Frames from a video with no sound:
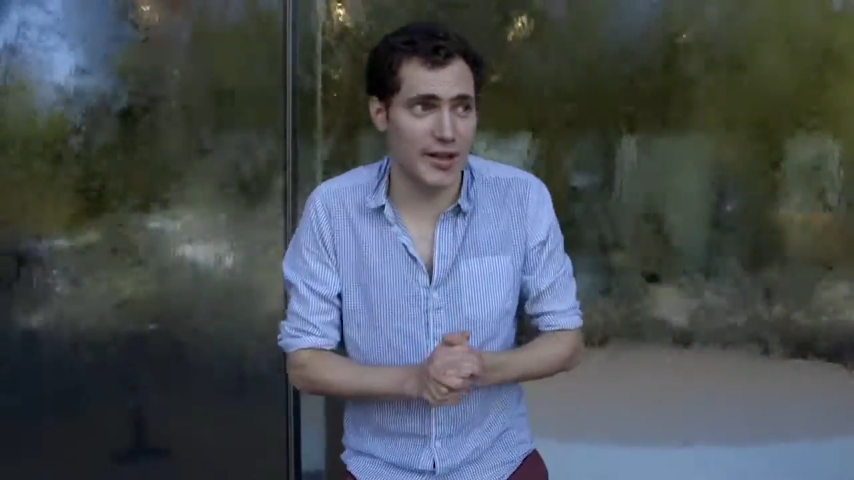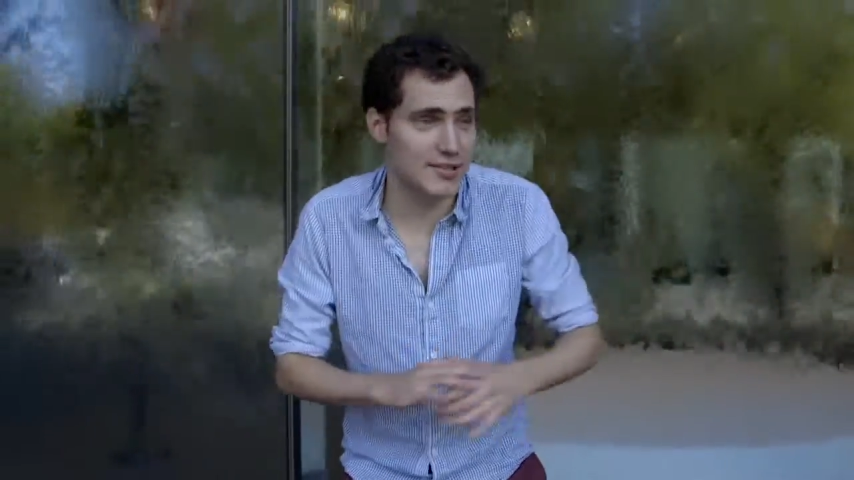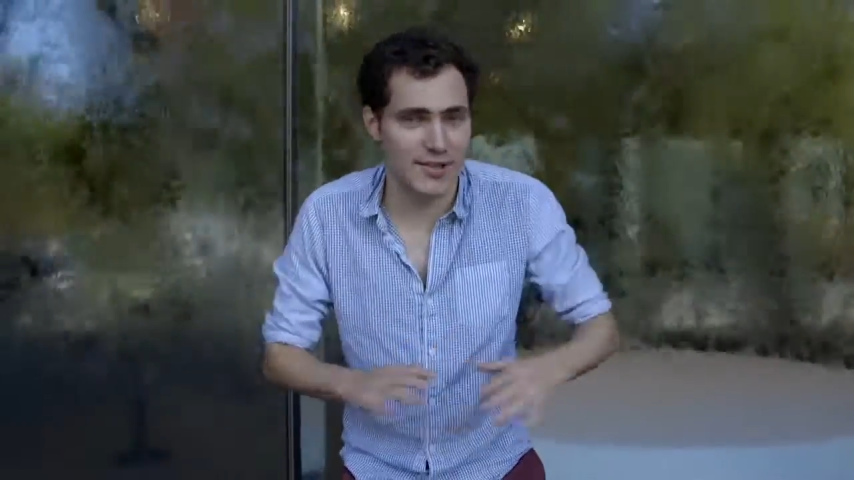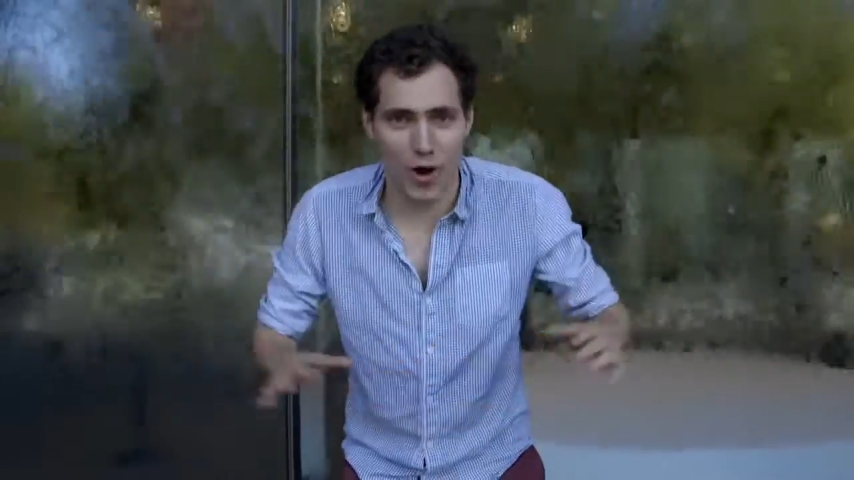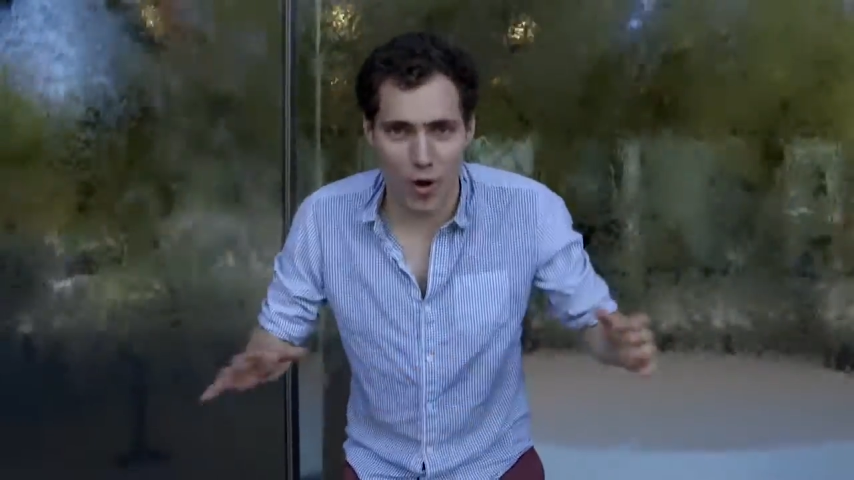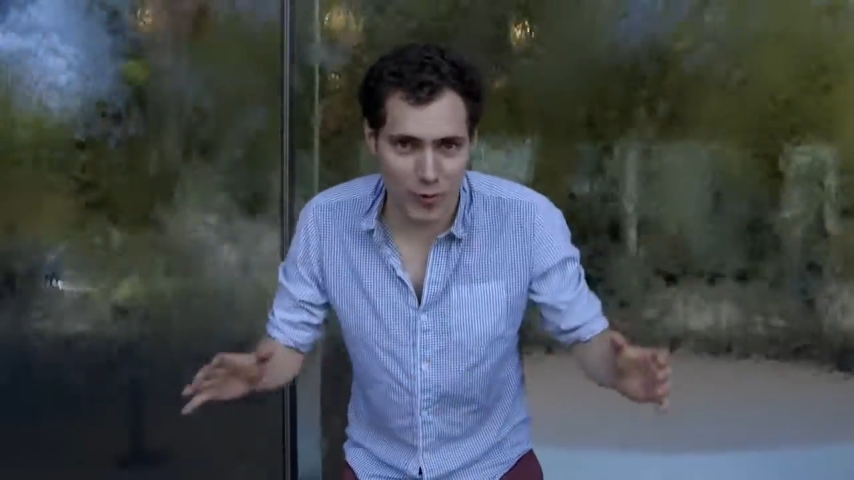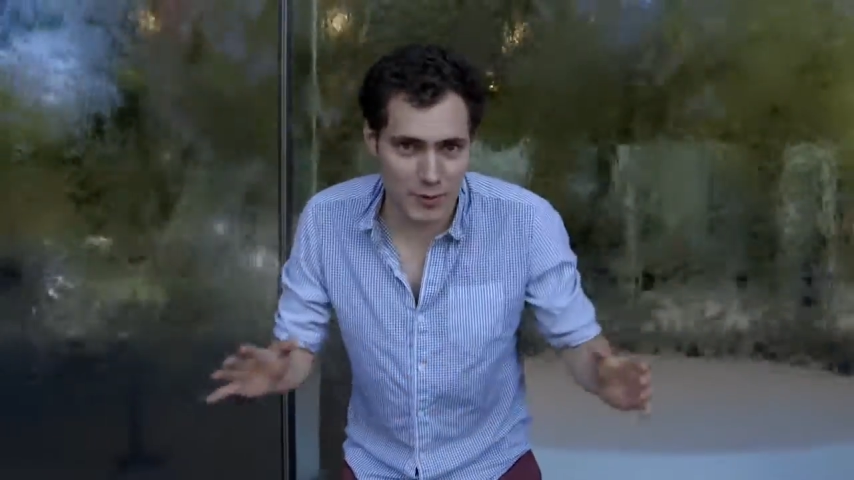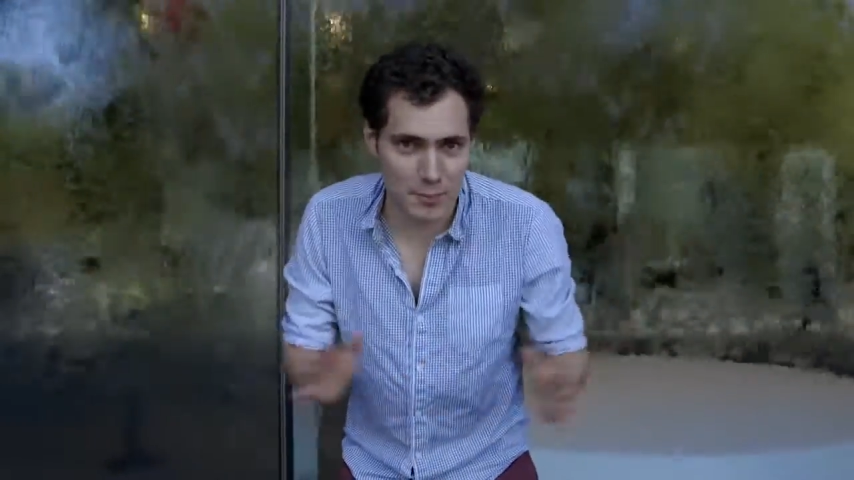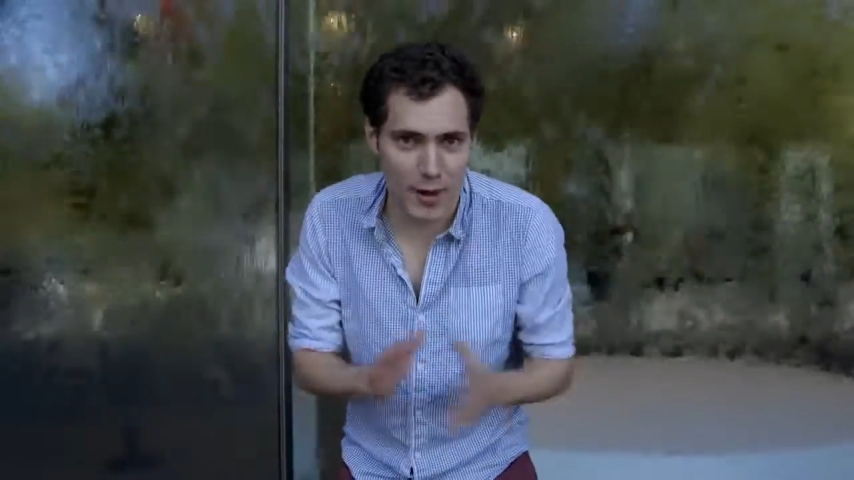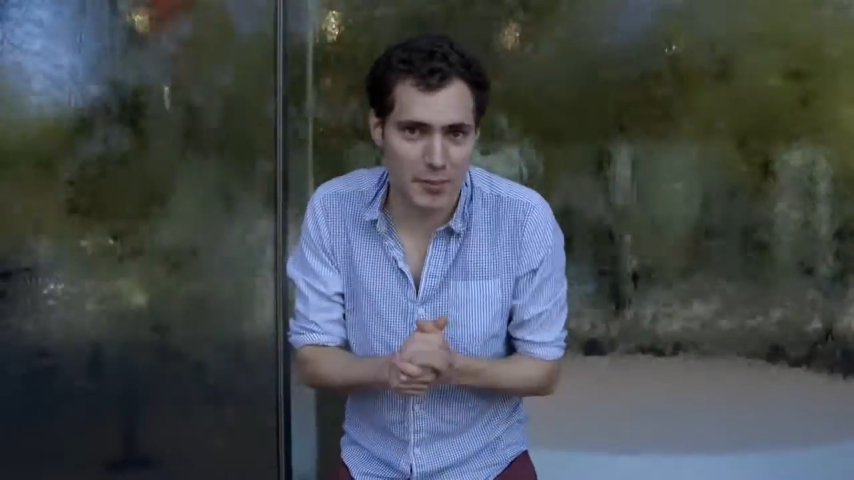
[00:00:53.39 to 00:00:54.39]
It's the
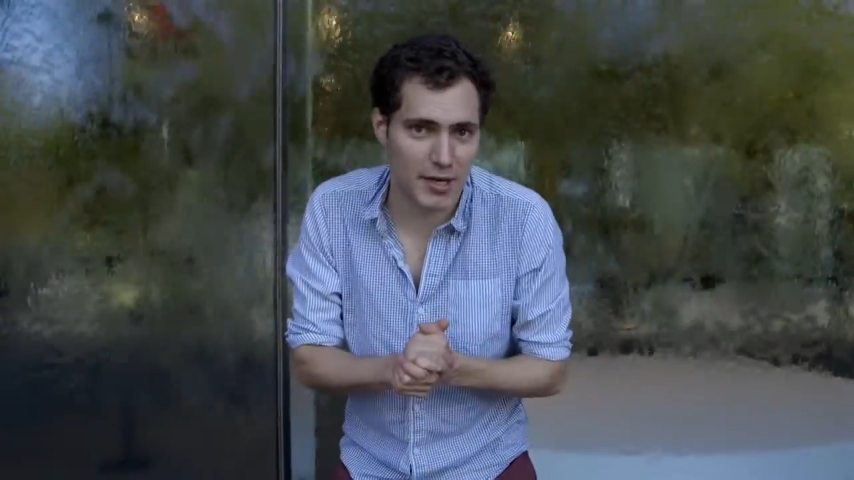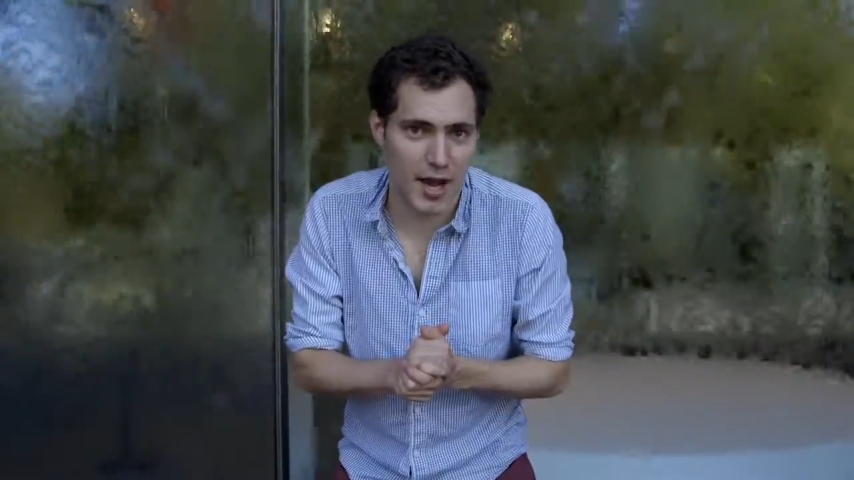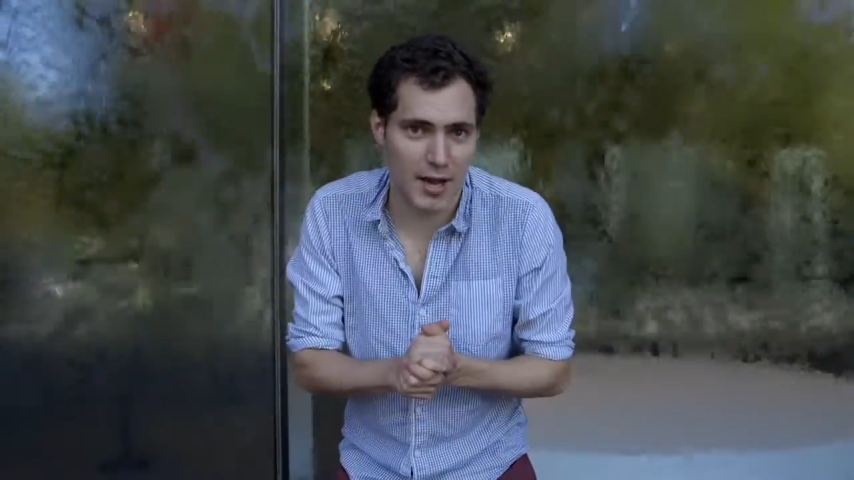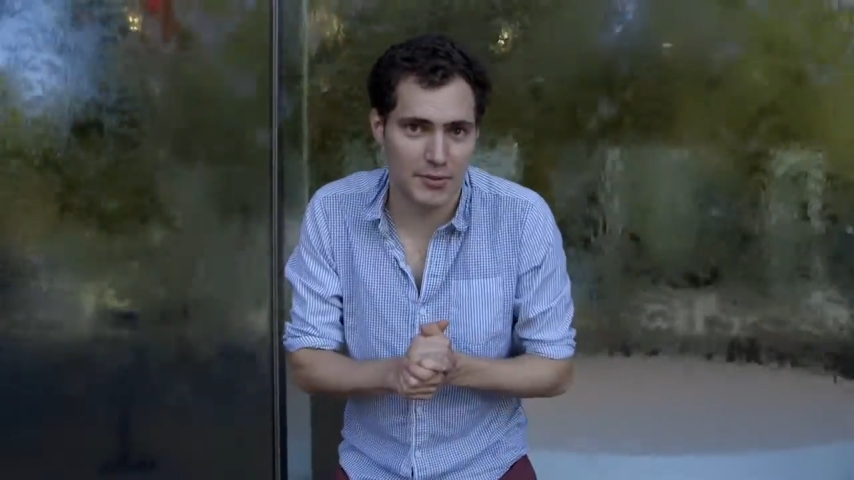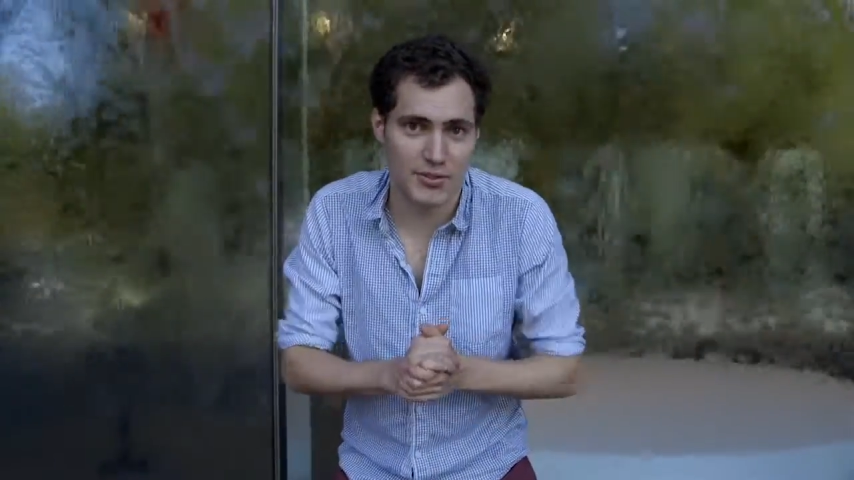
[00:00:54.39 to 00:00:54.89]
oldest public art